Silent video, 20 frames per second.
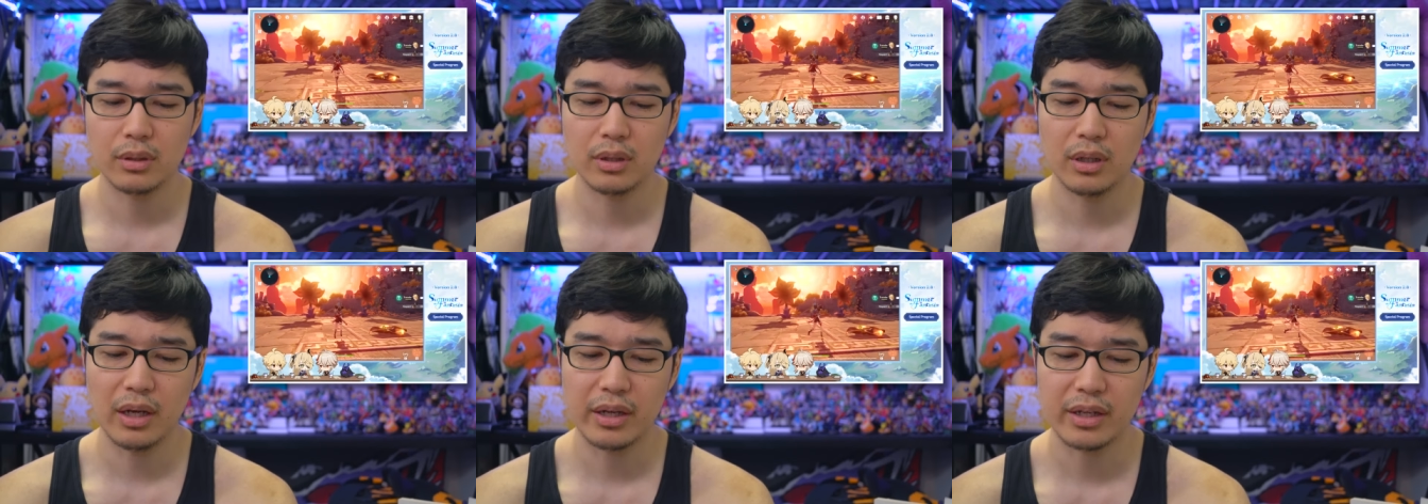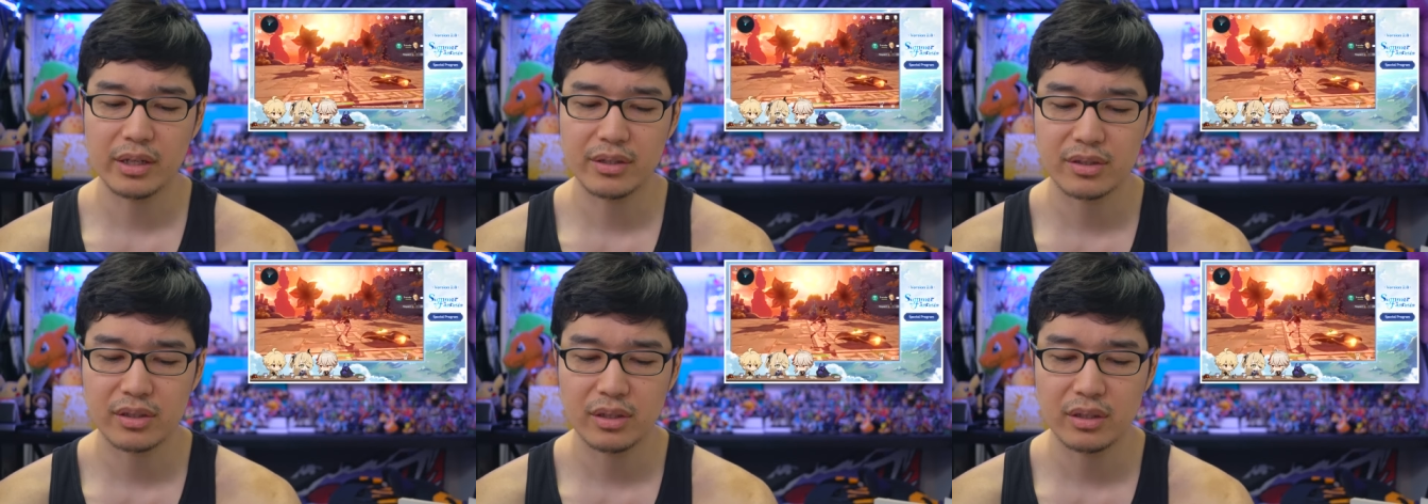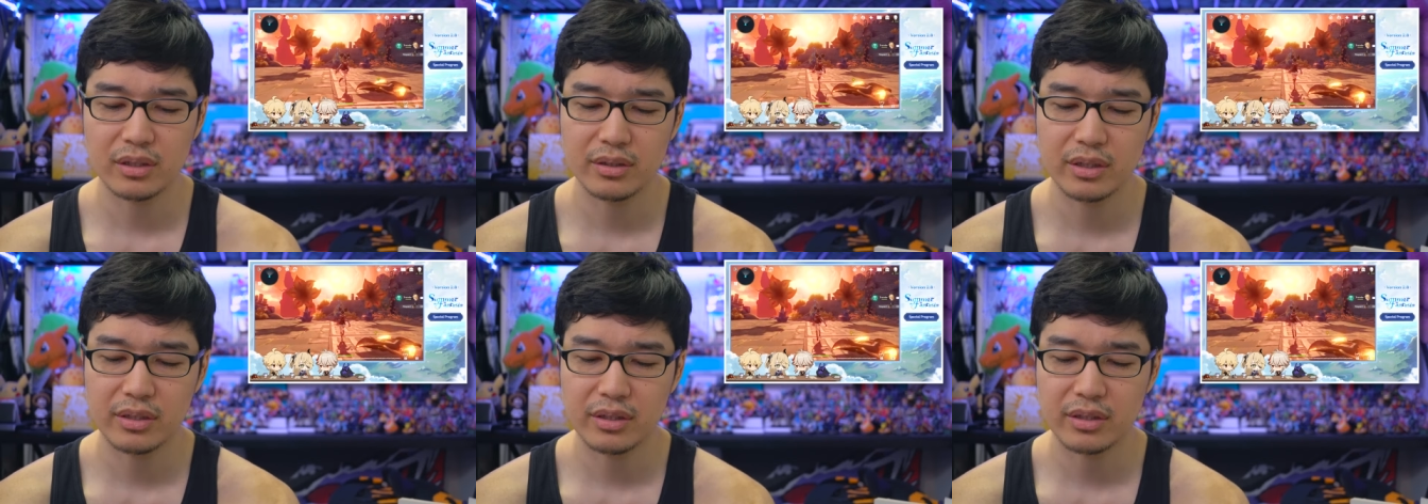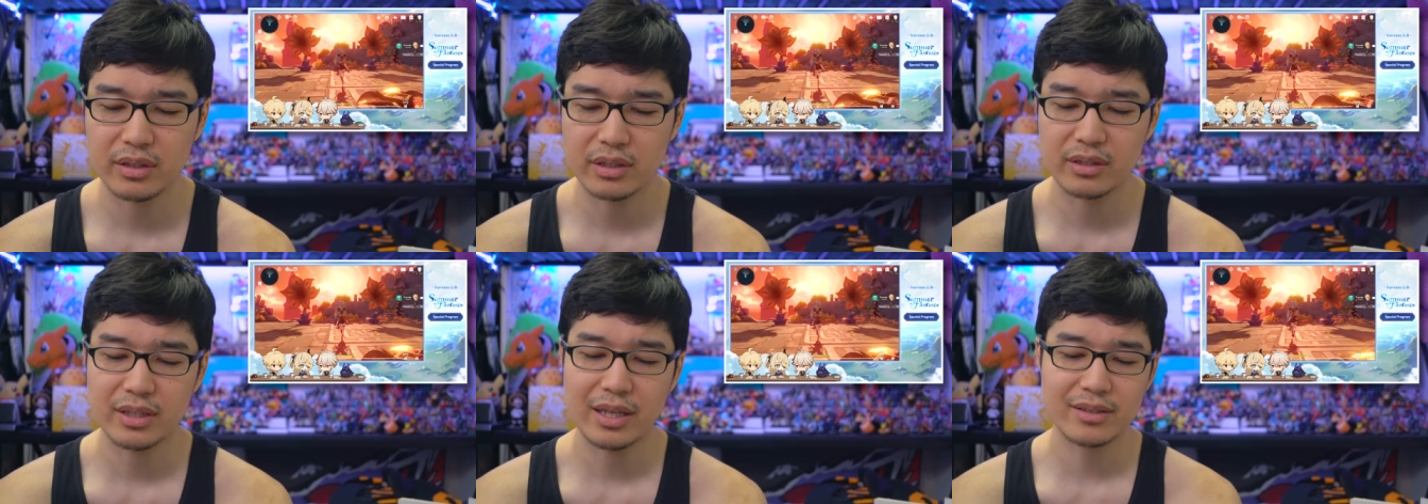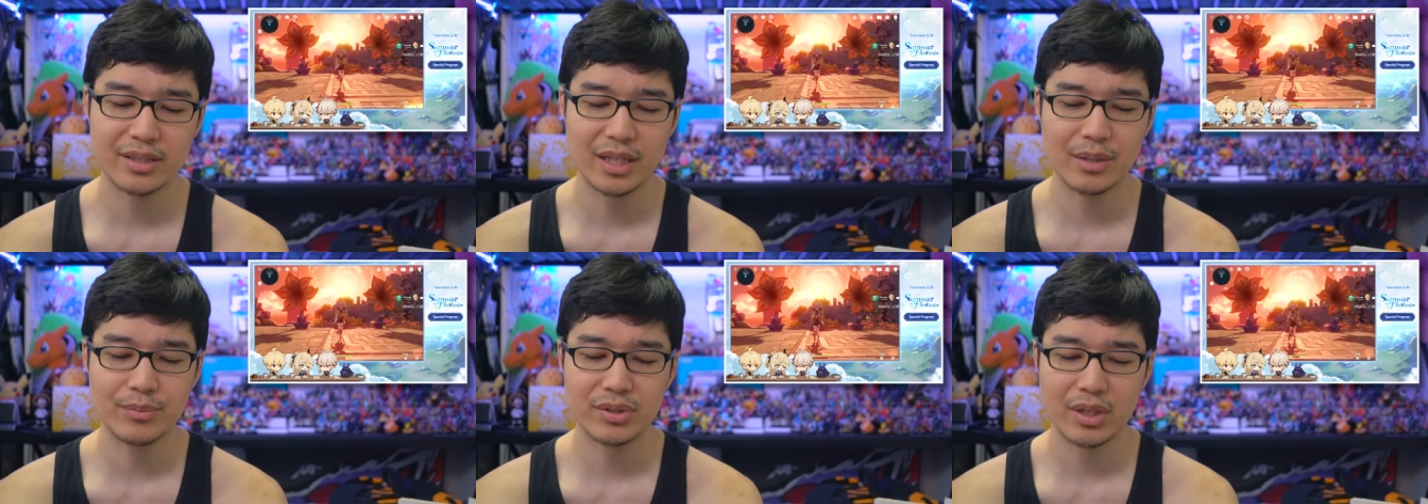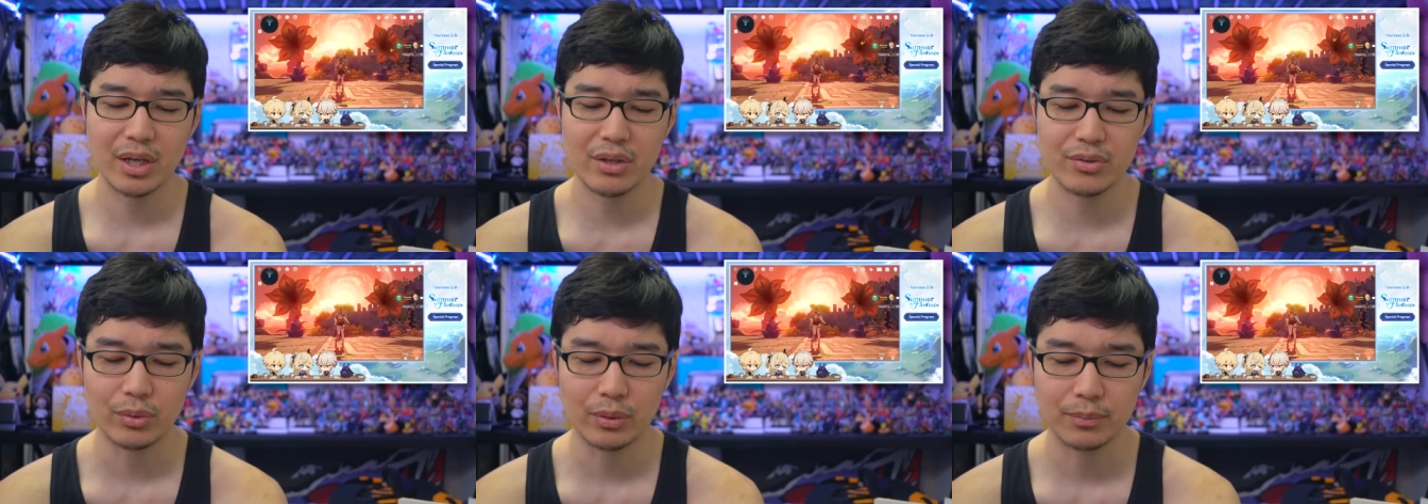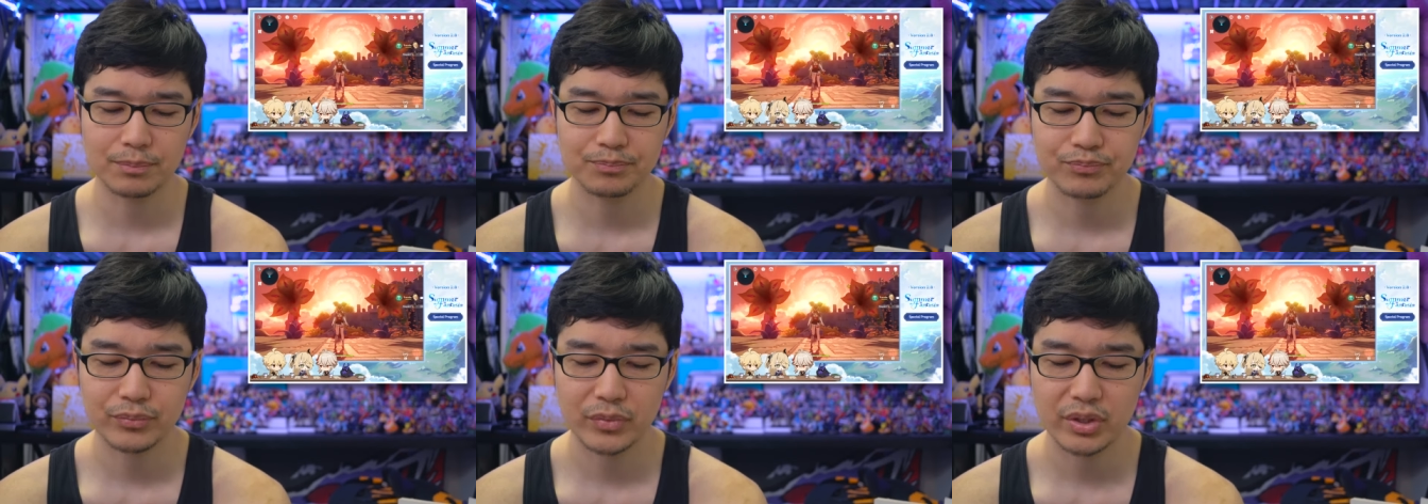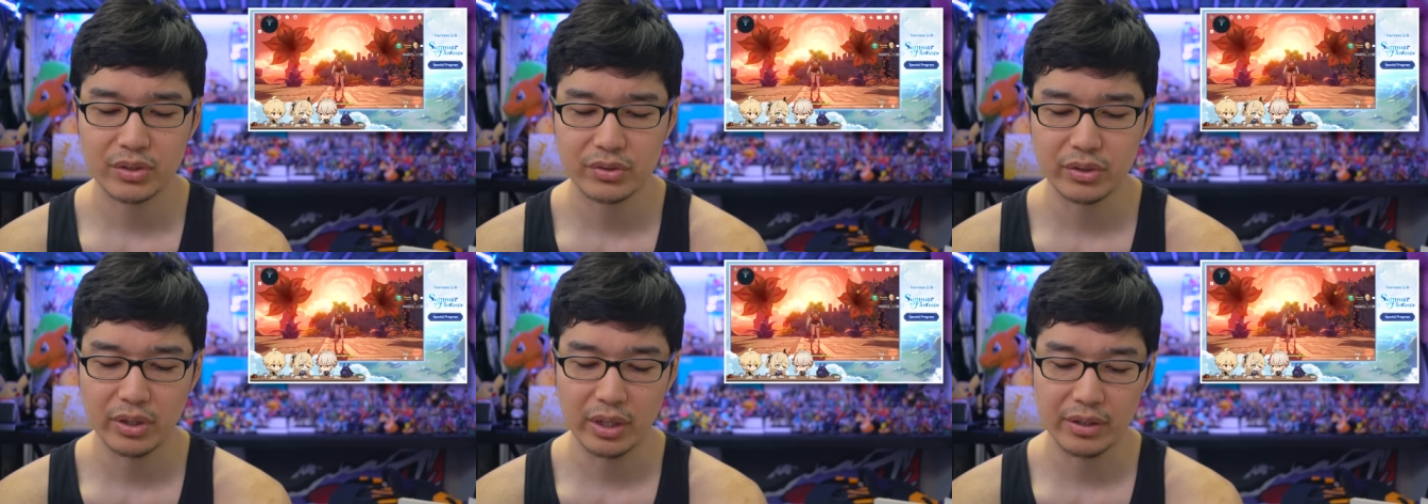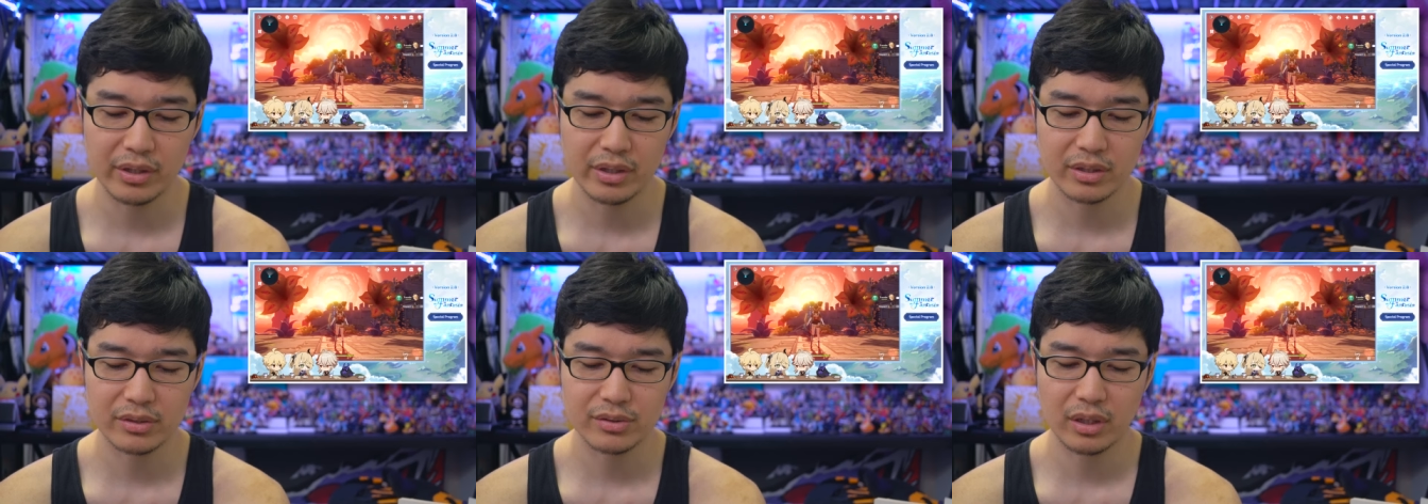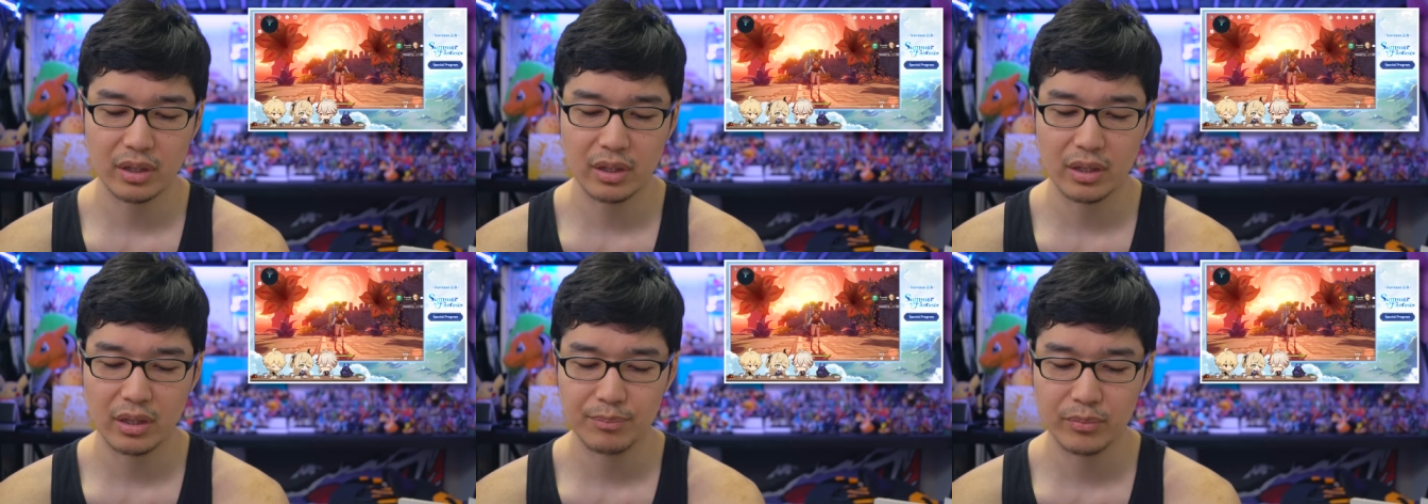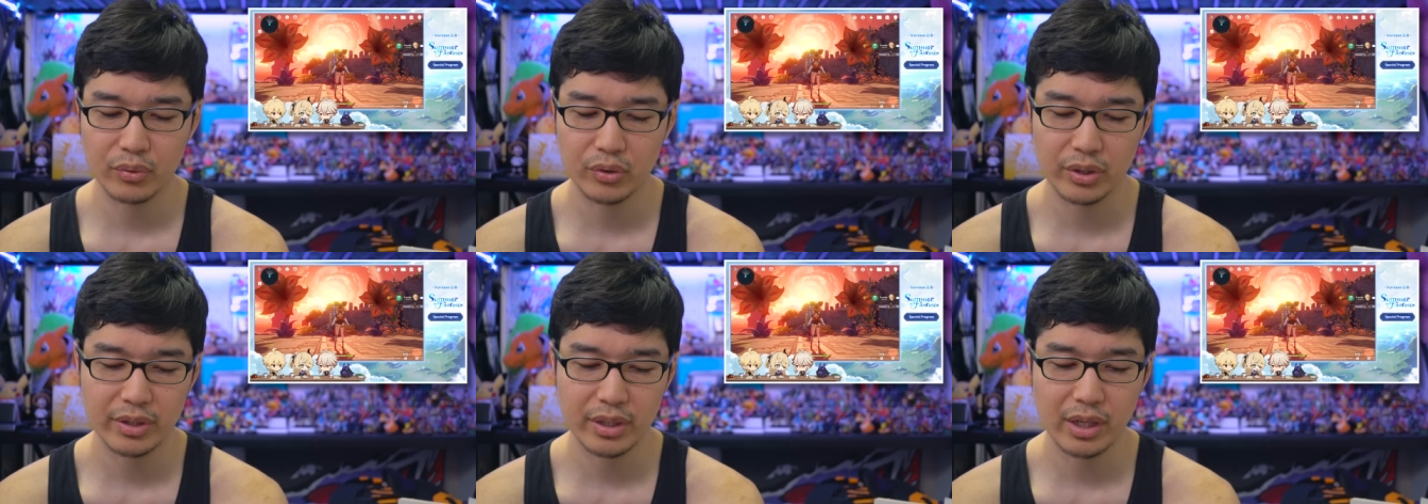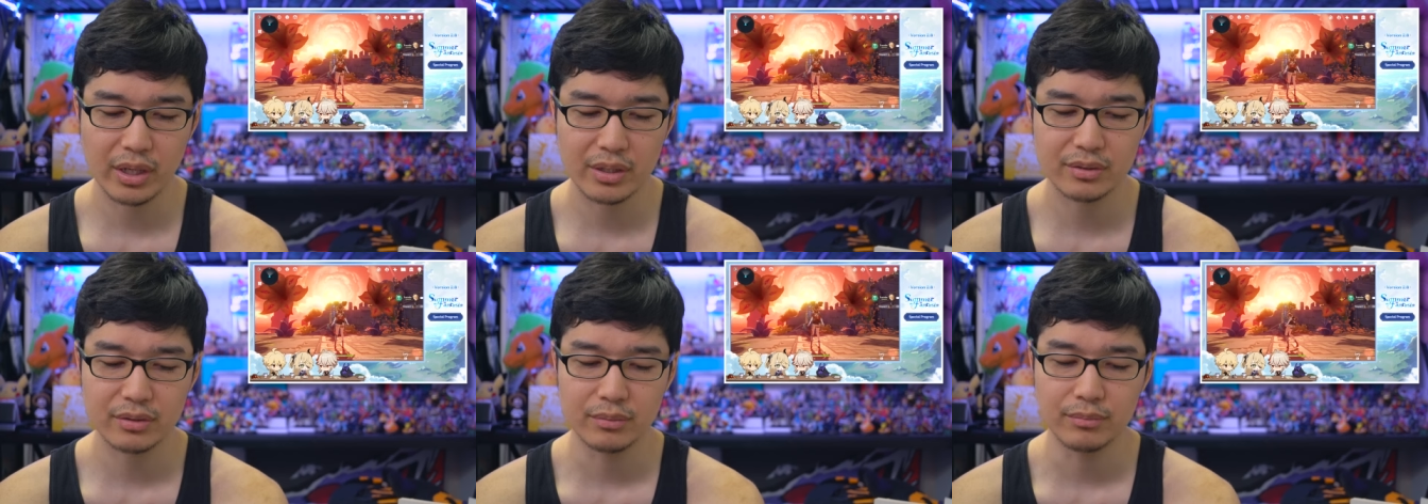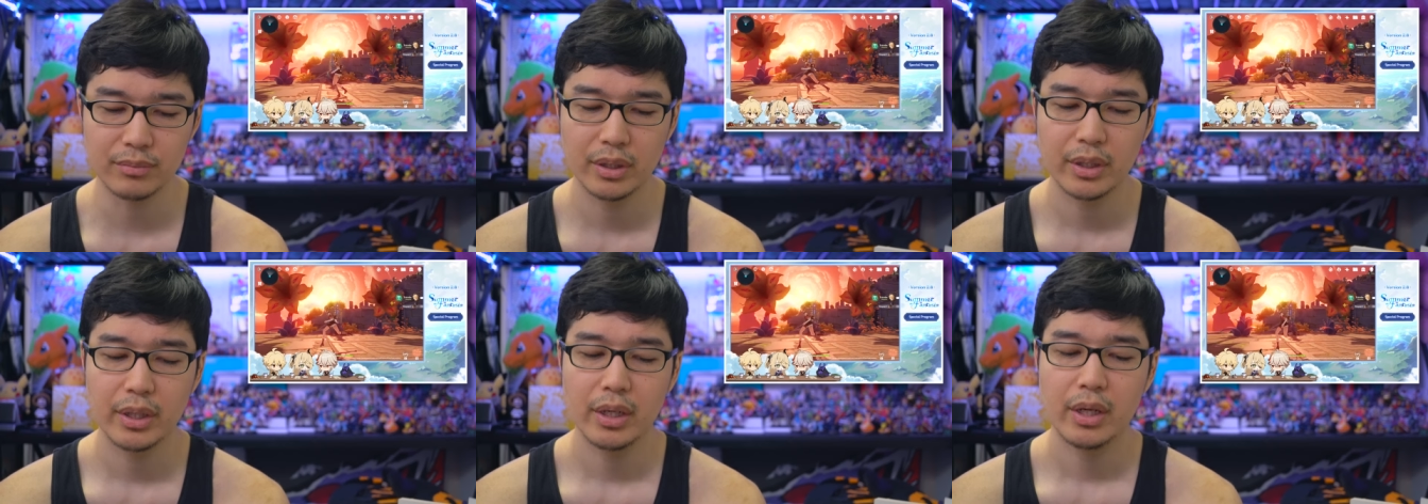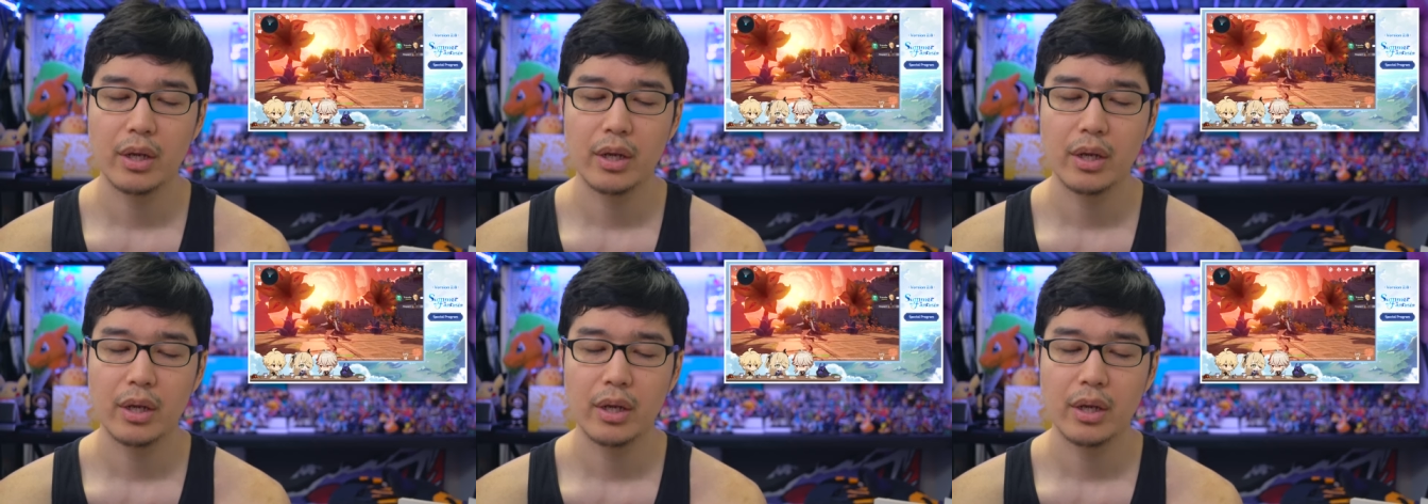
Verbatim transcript: I guess, uh, in, the, in, that same schedule. So I think it's um, pretty awesome.